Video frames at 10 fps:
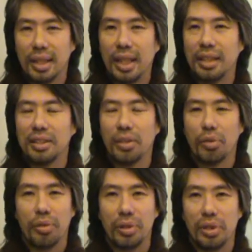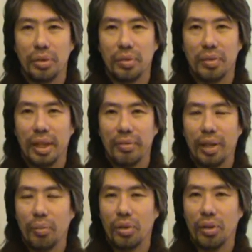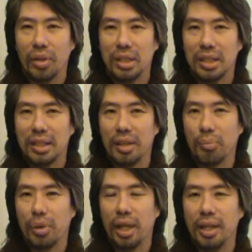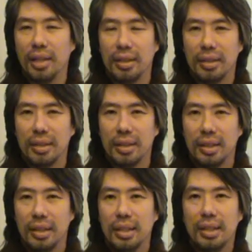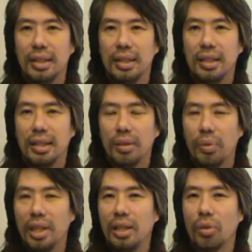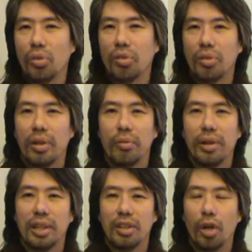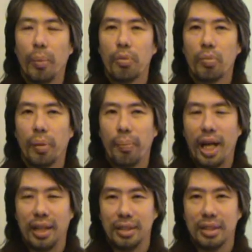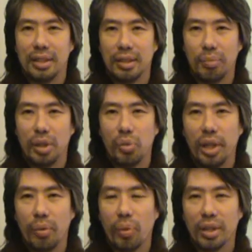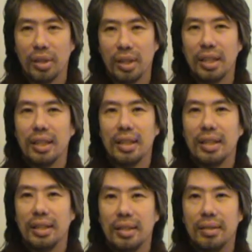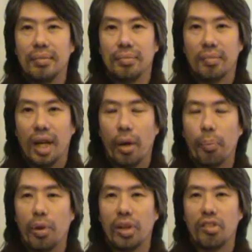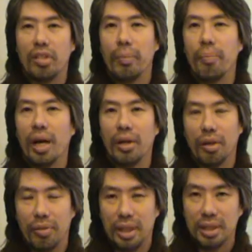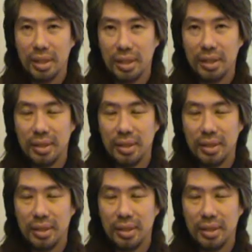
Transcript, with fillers: that is not a virtue if I would only sit and pray. We need to find an optimal balance between what our bodies demand of us